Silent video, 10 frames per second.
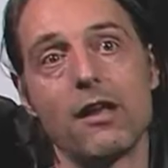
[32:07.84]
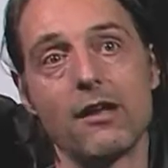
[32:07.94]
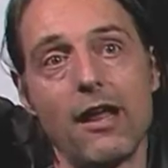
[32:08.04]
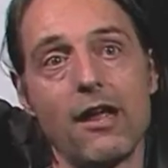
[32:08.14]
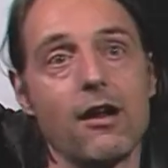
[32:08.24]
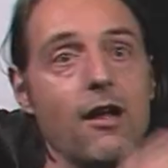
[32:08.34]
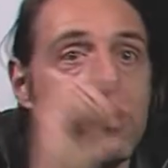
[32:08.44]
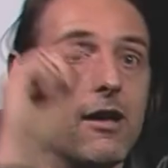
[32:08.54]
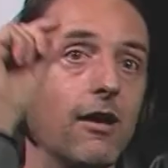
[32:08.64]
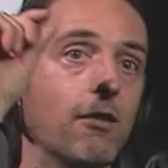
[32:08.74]
DNA
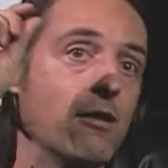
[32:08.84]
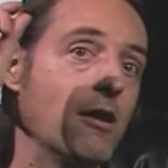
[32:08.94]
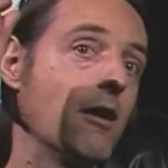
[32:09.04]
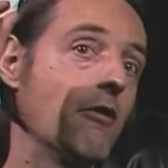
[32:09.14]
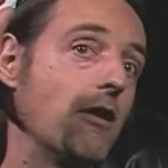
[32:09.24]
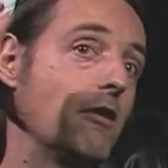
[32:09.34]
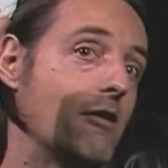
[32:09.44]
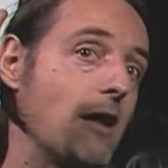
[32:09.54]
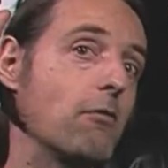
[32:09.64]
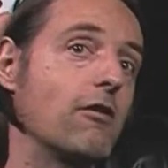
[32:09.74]
like in the little red
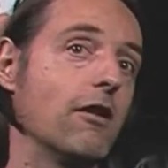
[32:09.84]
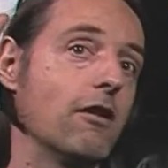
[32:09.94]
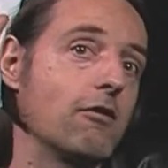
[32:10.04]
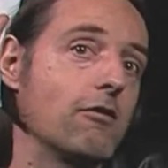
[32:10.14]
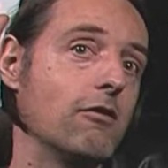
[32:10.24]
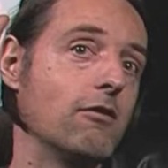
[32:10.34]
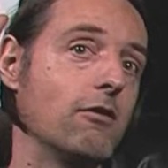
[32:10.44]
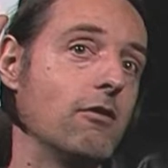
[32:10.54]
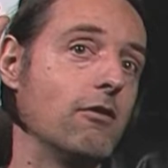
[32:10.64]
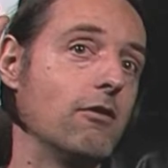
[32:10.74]
stem cells.
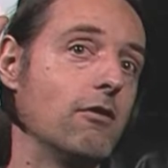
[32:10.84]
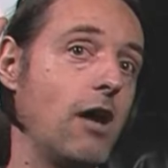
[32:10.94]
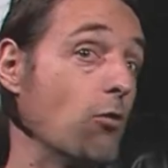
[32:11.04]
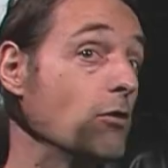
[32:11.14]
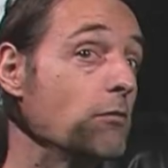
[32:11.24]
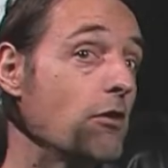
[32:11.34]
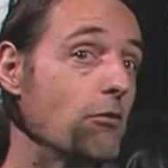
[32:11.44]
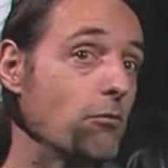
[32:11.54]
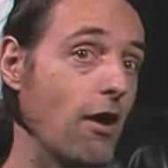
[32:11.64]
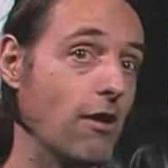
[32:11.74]
I wouldn't be
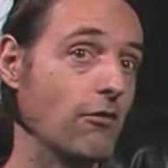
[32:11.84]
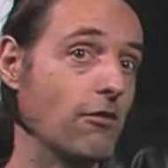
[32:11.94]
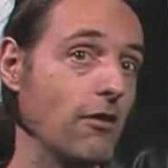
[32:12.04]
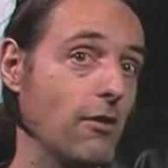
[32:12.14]
surprised.